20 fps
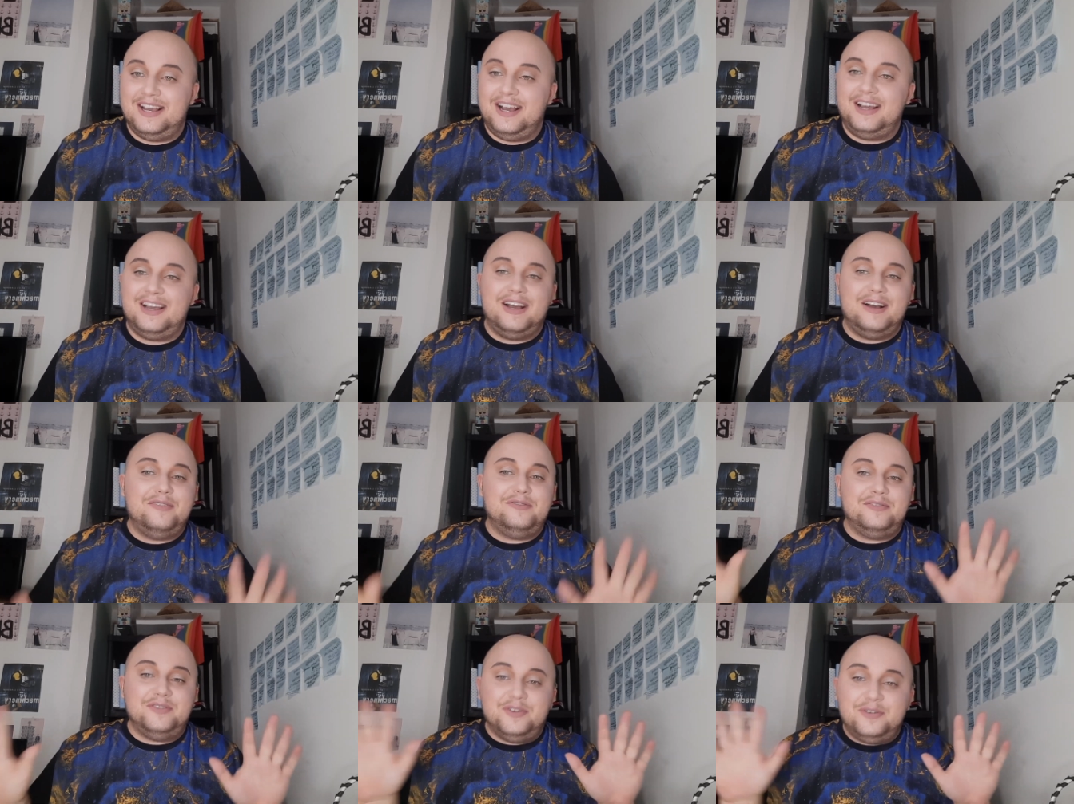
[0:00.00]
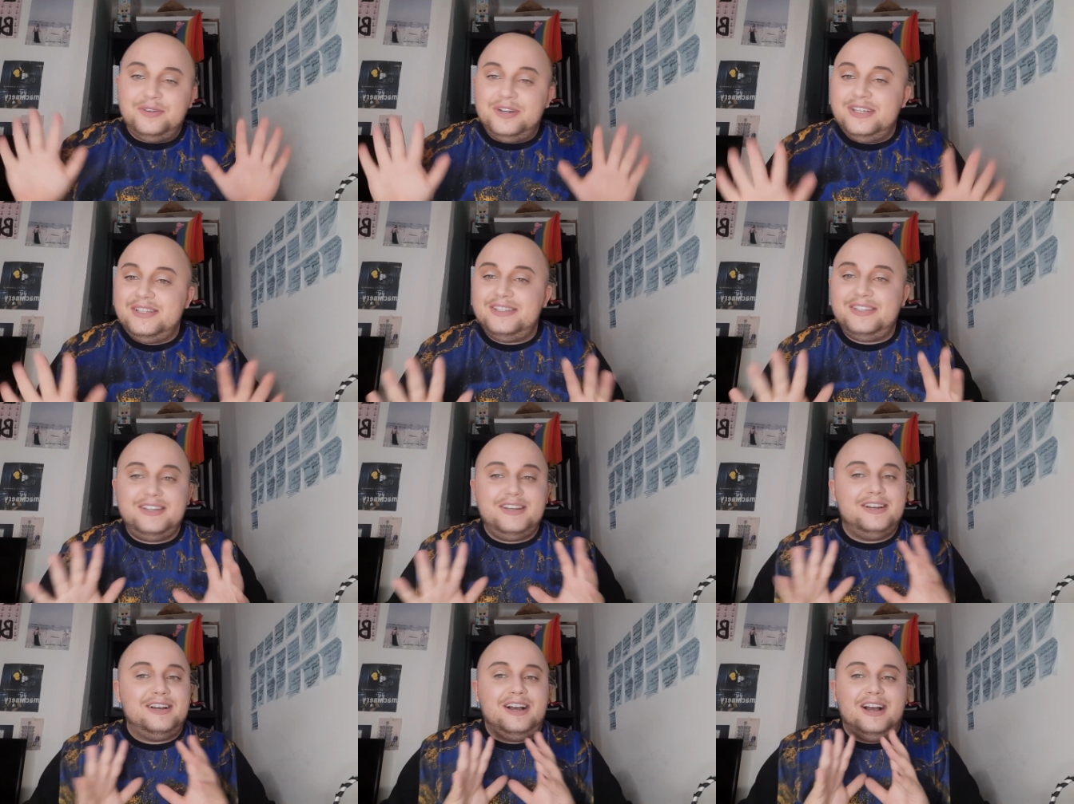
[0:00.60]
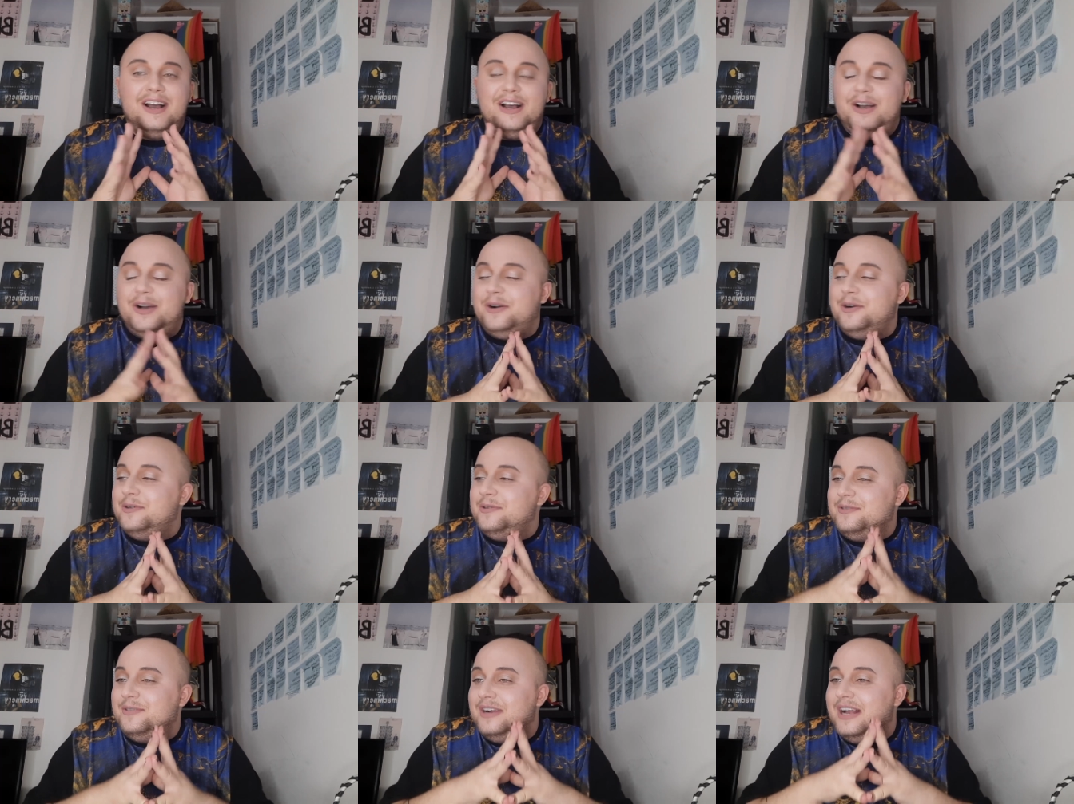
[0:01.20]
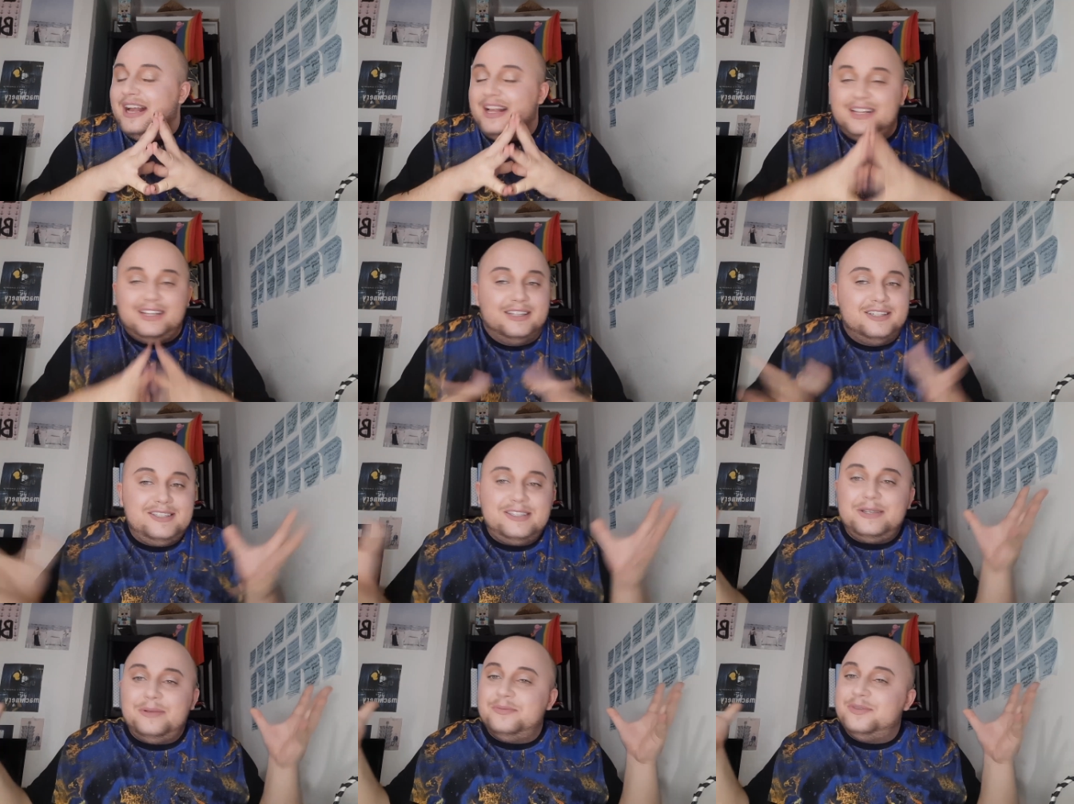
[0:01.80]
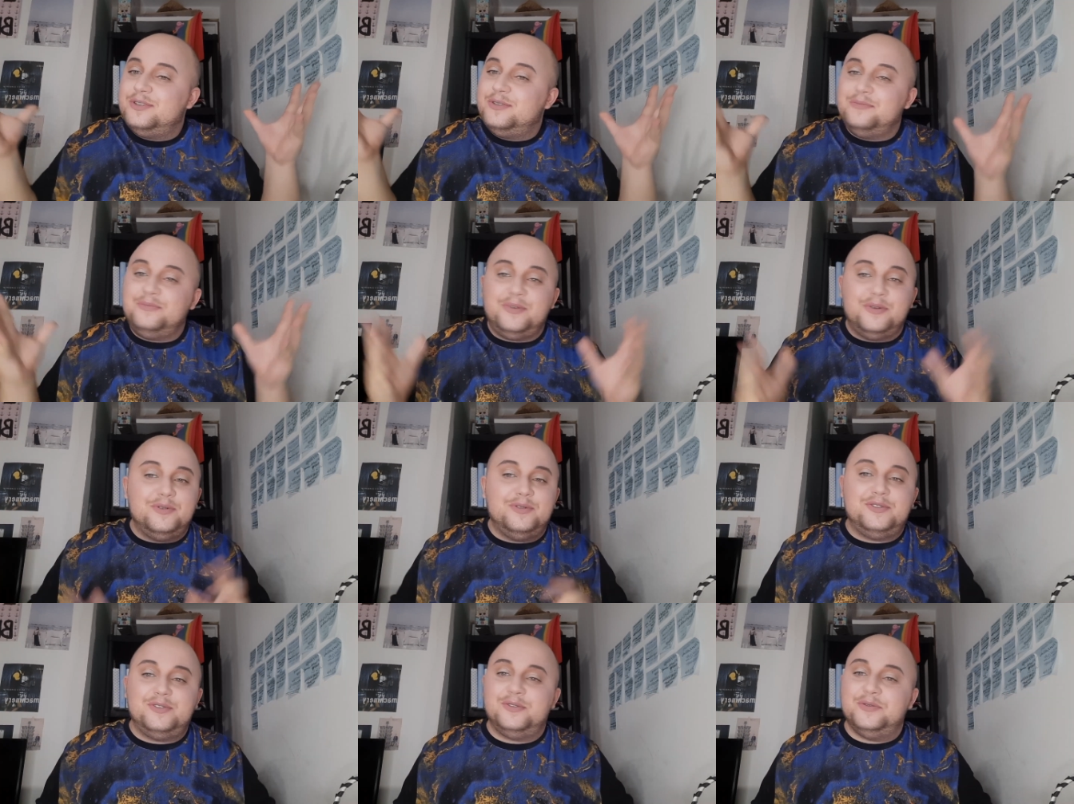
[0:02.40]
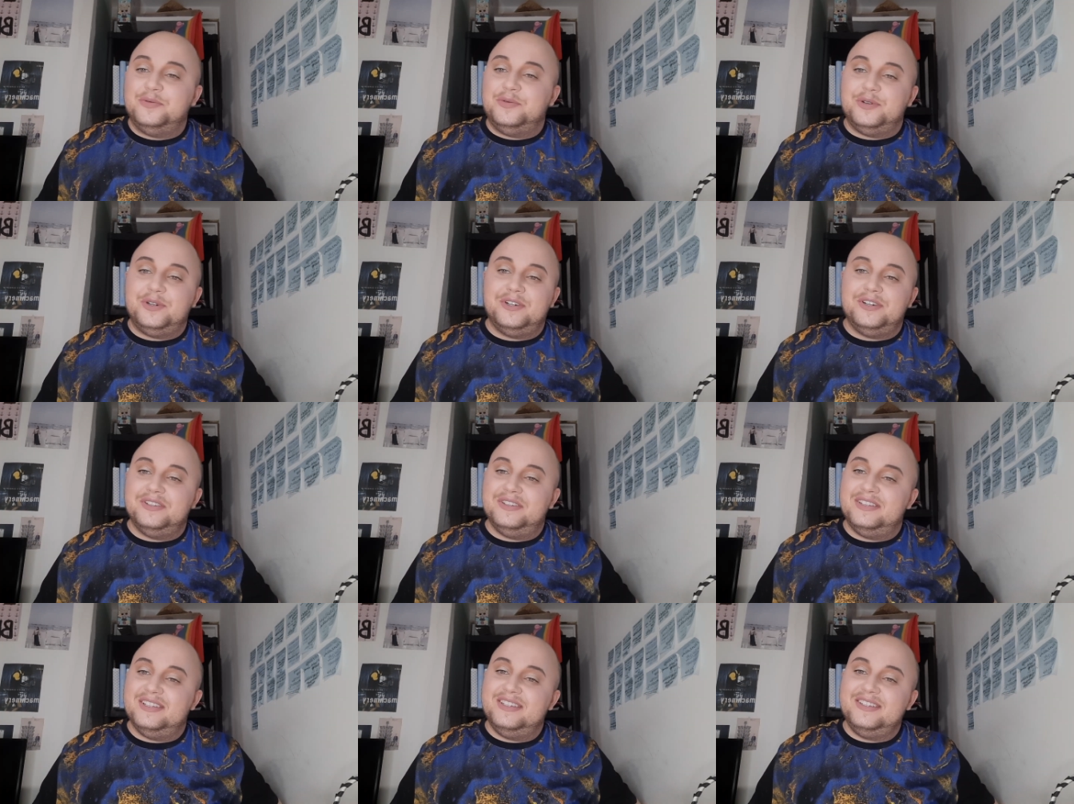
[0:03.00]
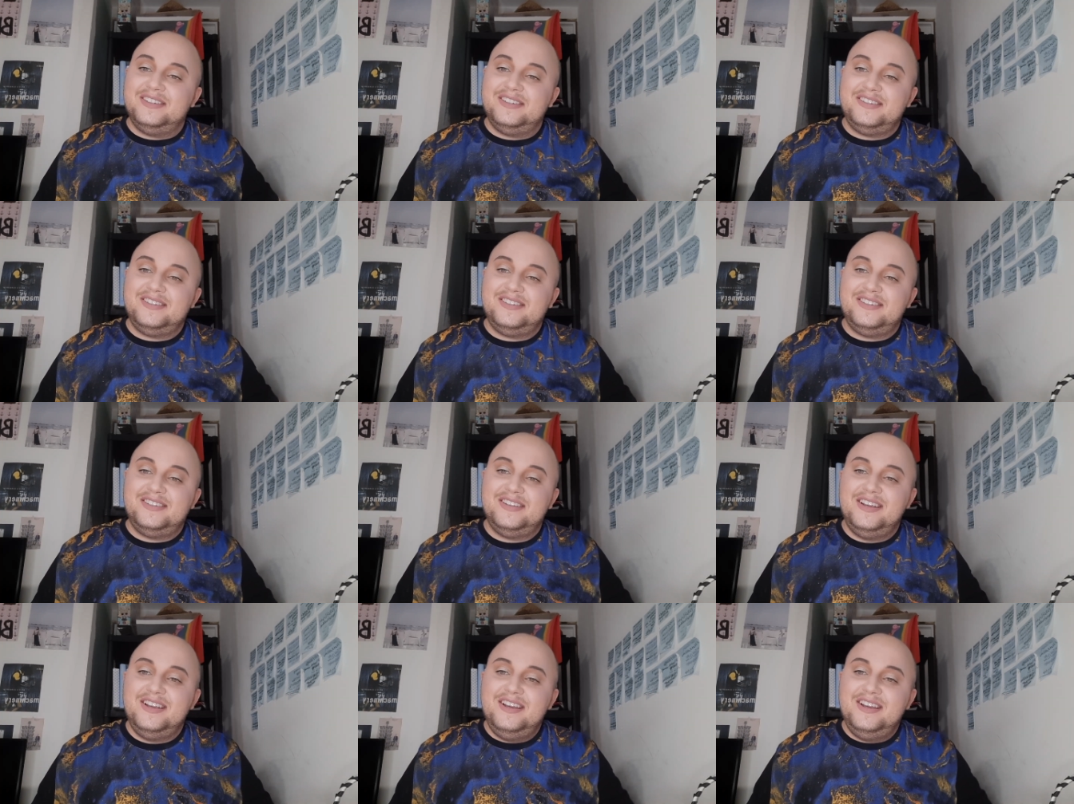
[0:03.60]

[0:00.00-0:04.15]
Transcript: I have no idea how else I'm supposed to word this.